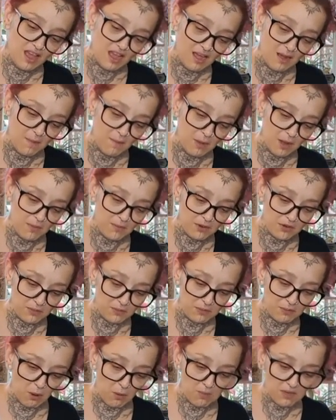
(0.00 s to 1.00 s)
Um, I'm going
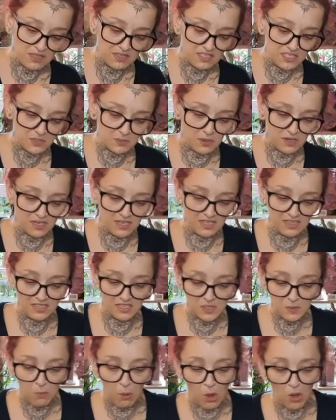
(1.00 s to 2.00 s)
to be popping this one
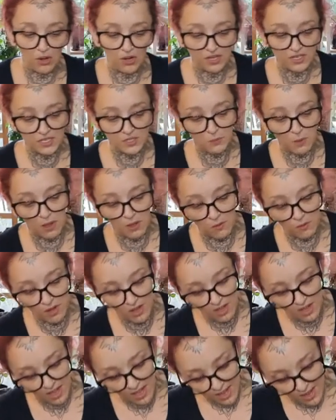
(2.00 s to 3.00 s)
in this pot as
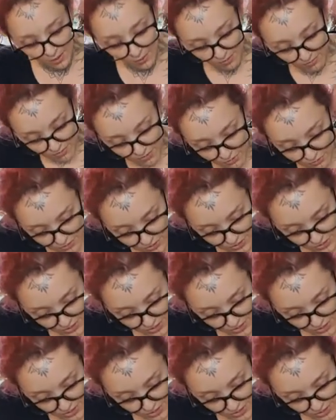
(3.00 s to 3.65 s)
well. However, the